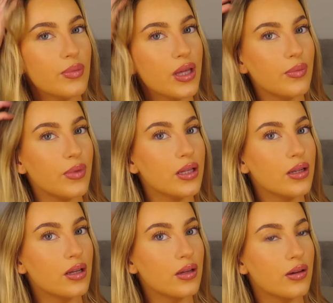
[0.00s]
Mae made
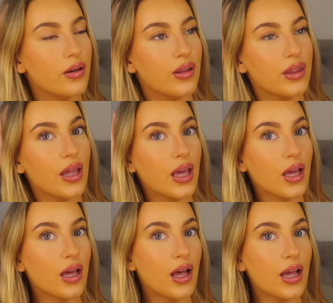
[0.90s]
like a
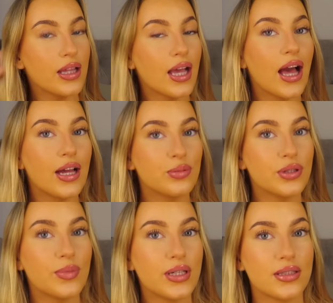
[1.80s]
thing, and they had one
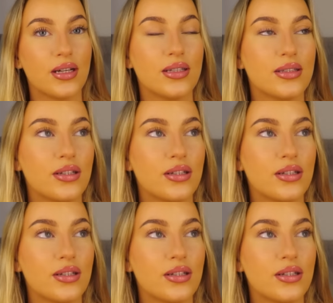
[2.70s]
in my size,